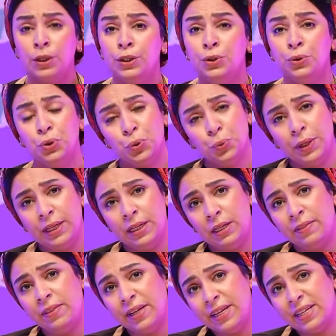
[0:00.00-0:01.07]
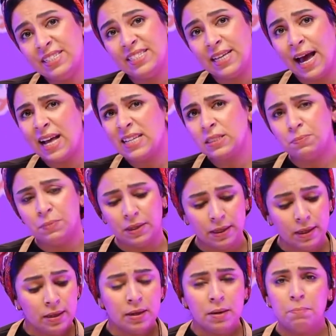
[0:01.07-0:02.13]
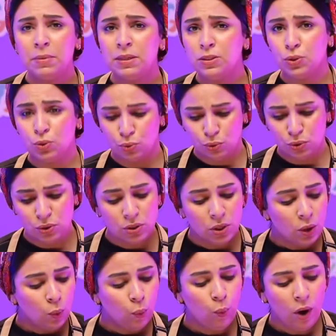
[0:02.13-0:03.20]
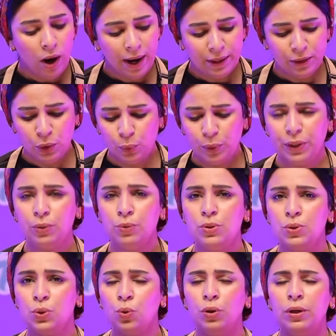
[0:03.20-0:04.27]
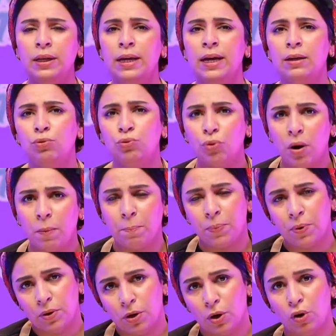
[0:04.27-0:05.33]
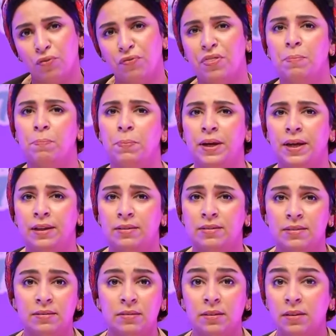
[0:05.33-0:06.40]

Usually the kids ask me, Ms. Zeus, why do we use only a drop of the paint?